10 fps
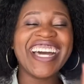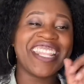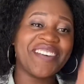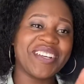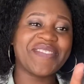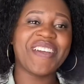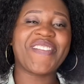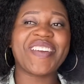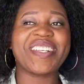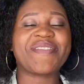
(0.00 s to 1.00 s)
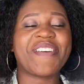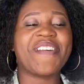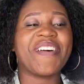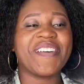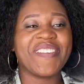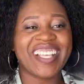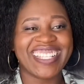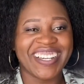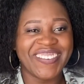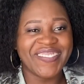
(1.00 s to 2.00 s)
That was my first profile
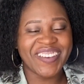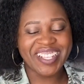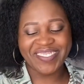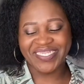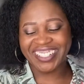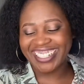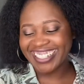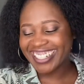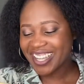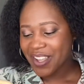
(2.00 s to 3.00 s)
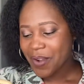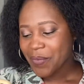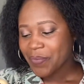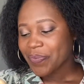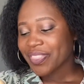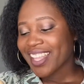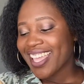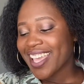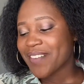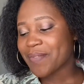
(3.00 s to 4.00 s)
picture on Facebook.
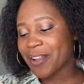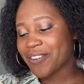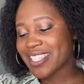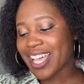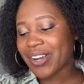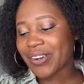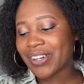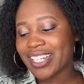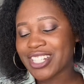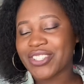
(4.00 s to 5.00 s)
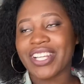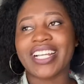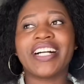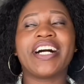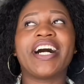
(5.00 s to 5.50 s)
My first alcoholic drink.